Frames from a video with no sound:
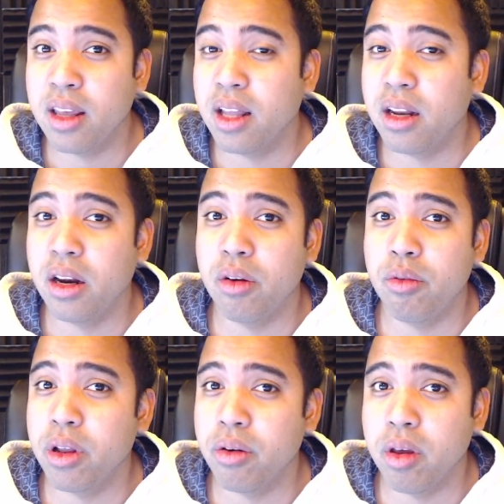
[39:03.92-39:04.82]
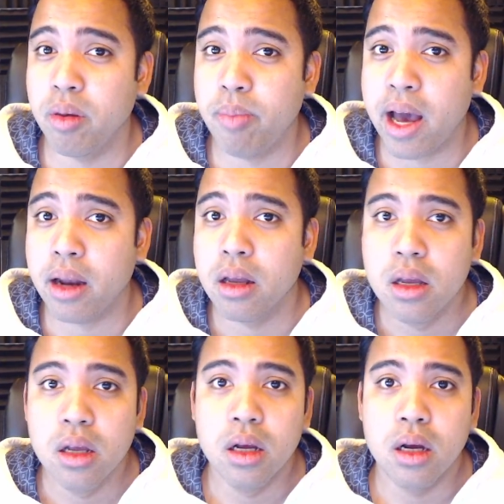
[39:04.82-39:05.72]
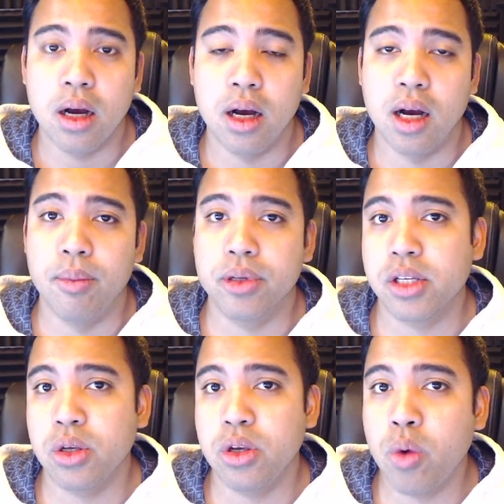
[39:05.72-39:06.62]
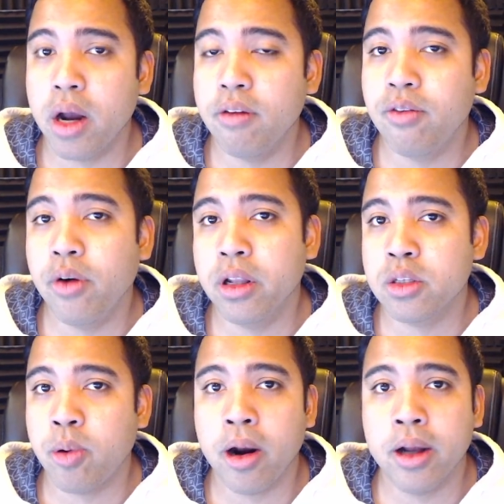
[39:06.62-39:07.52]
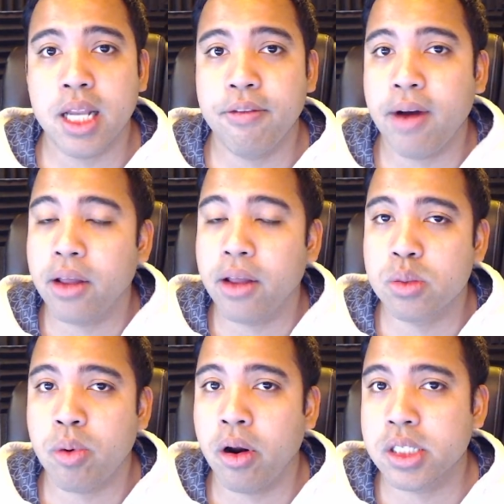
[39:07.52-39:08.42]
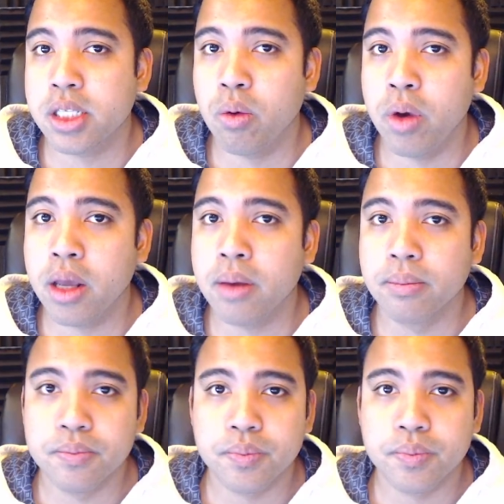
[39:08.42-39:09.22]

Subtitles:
and are really, really bad. Okay, so you want to avoid those products and find those products that are winning,